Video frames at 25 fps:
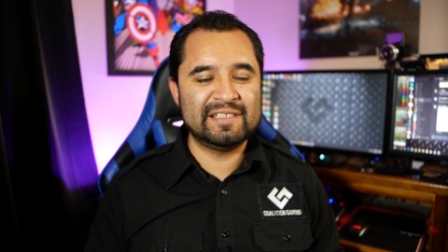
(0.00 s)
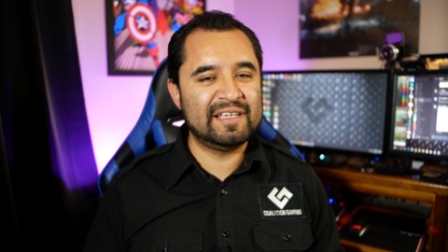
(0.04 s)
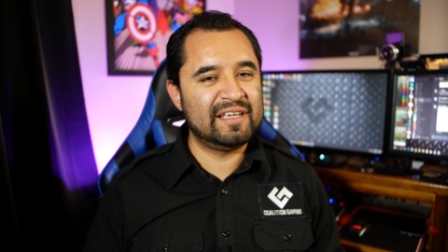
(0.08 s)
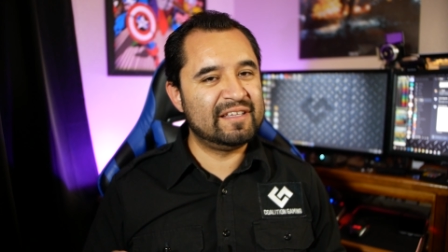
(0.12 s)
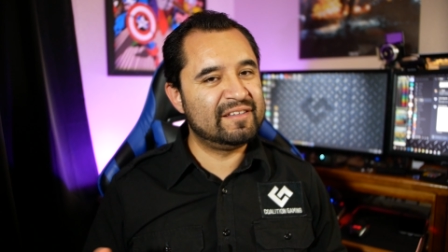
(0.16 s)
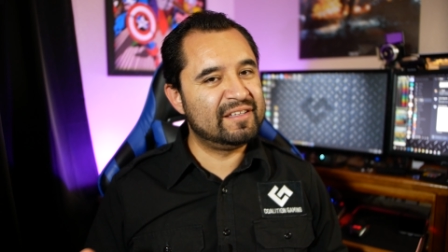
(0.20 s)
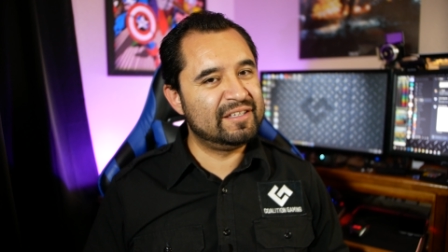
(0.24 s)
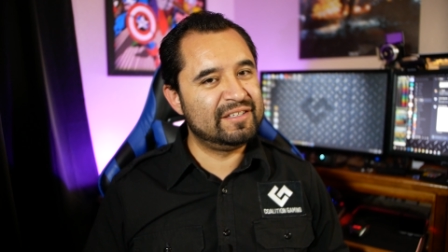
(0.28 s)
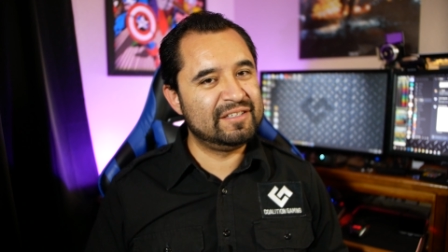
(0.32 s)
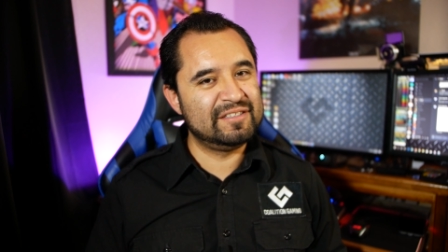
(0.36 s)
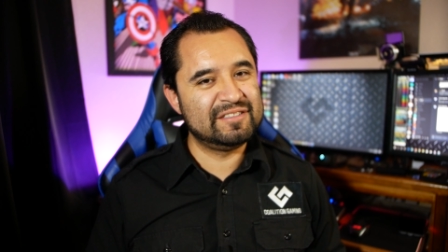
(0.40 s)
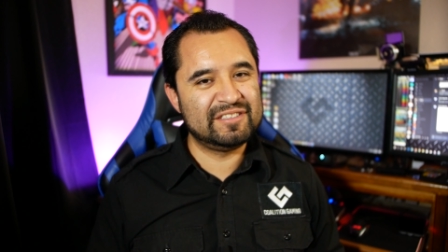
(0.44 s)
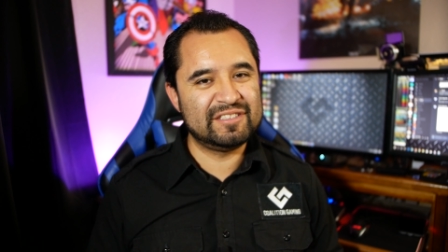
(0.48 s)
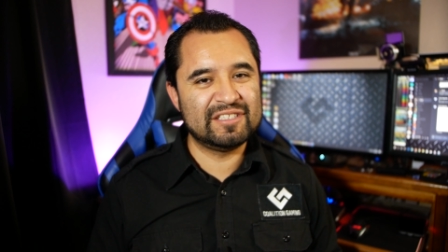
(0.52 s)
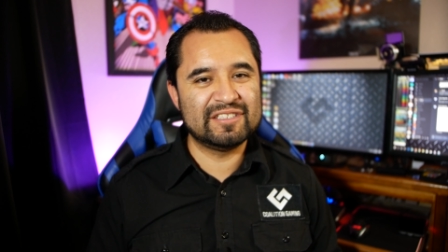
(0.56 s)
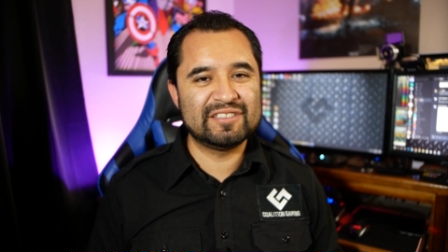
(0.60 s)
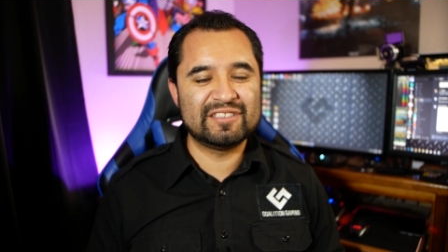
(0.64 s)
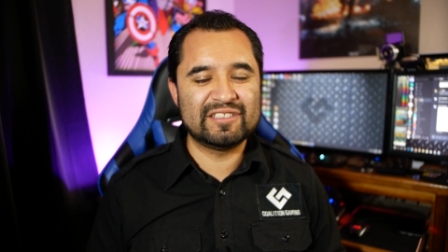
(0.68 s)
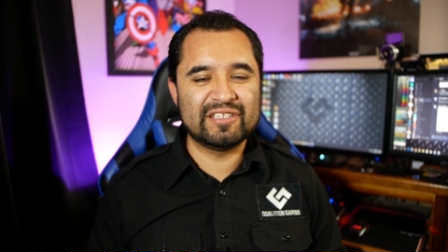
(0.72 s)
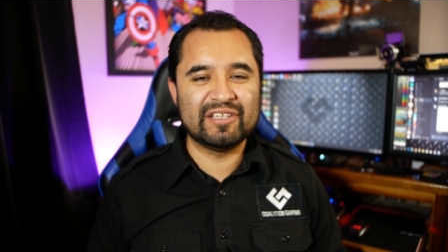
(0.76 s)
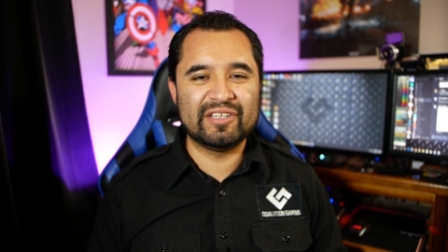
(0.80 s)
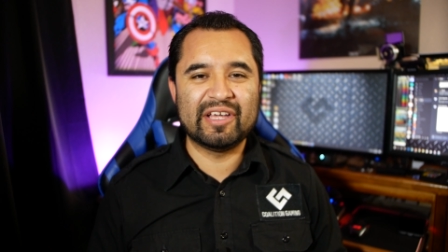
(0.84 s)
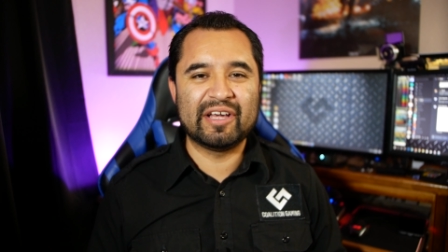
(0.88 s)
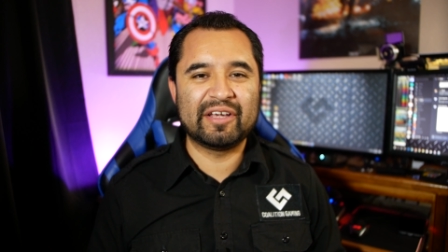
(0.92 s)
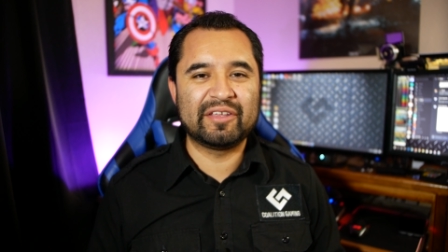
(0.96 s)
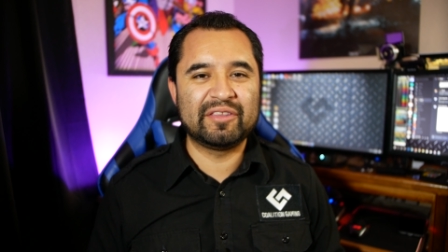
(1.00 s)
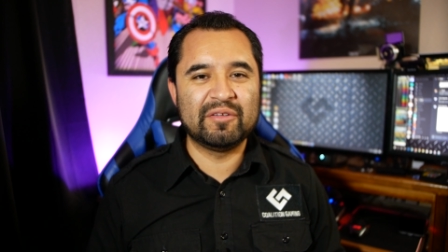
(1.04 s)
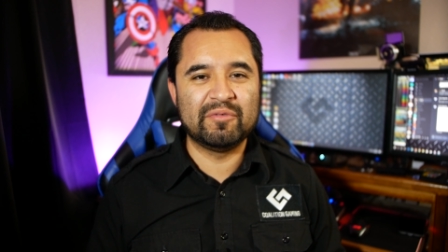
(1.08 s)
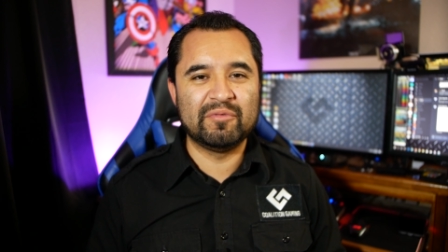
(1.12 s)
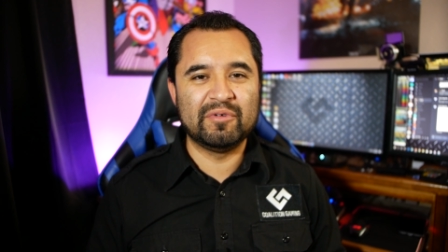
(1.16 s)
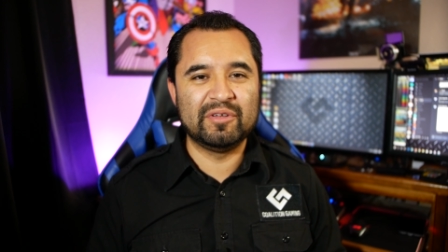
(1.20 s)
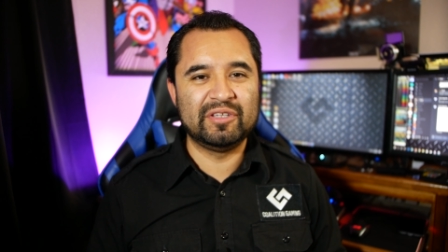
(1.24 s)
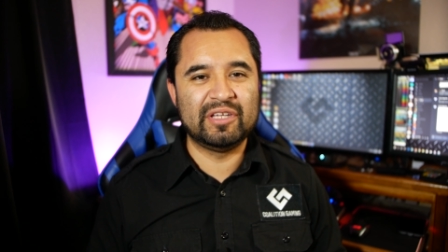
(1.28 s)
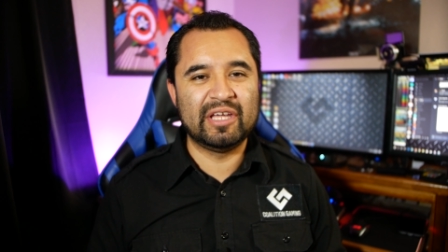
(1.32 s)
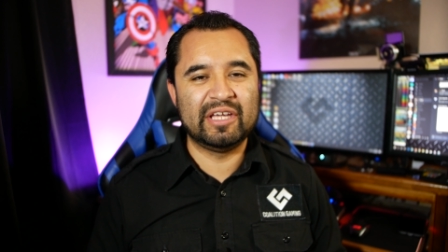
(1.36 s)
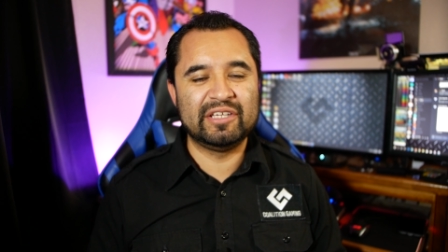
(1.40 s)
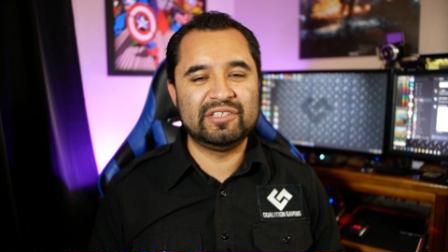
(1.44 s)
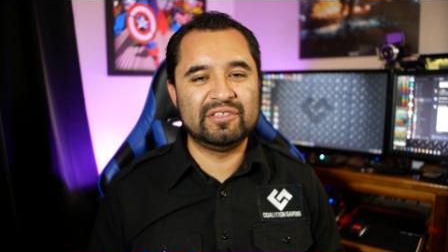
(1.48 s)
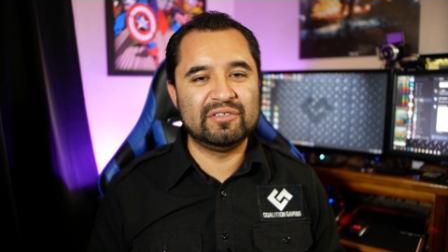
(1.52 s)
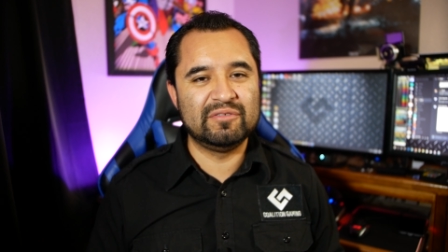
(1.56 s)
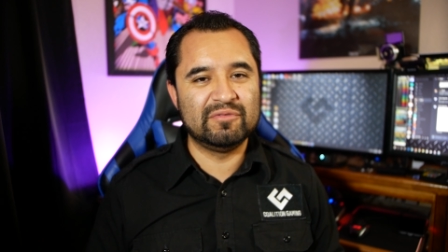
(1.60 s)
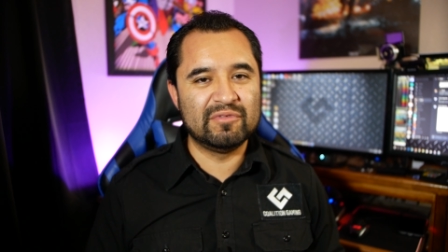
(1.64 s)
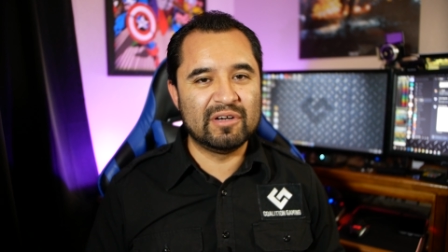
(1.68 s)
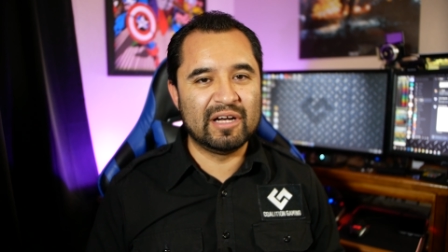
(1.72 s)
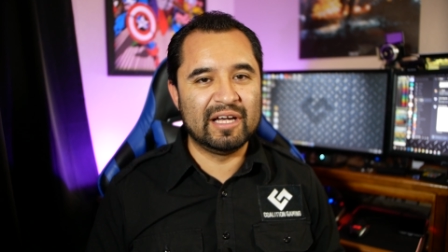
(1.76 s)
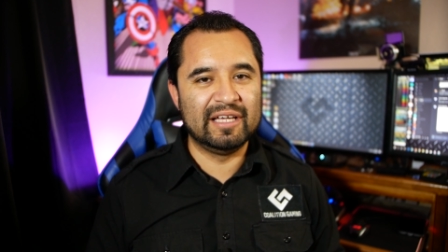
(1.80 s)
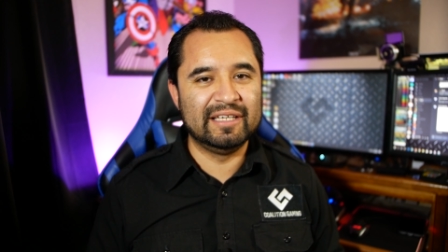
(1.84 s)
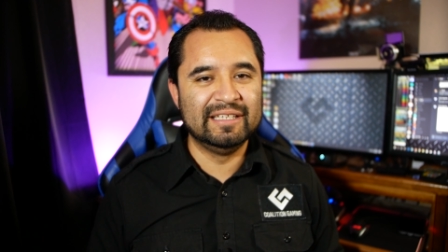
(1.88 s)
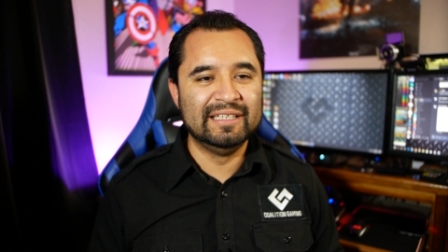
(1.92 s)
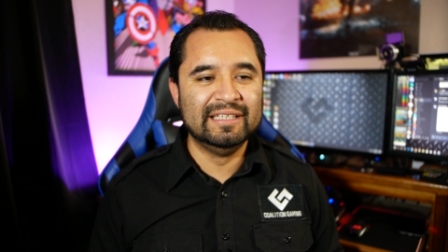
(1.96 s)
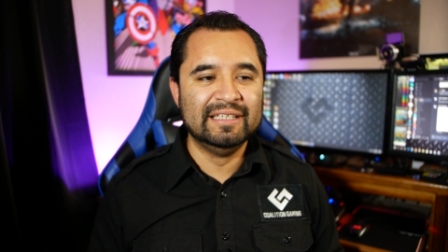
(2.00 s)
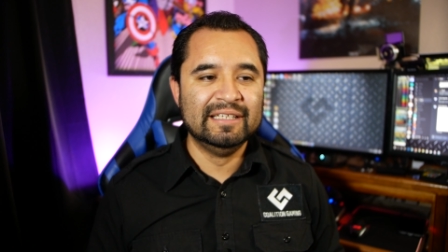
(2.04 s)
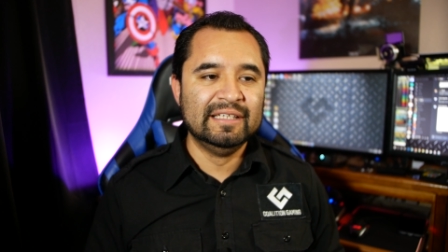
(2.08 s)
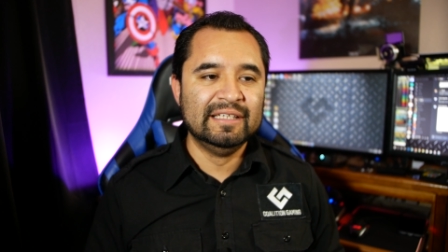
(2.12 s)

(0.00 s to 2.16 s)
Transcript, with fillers: and then you just select the one that you want.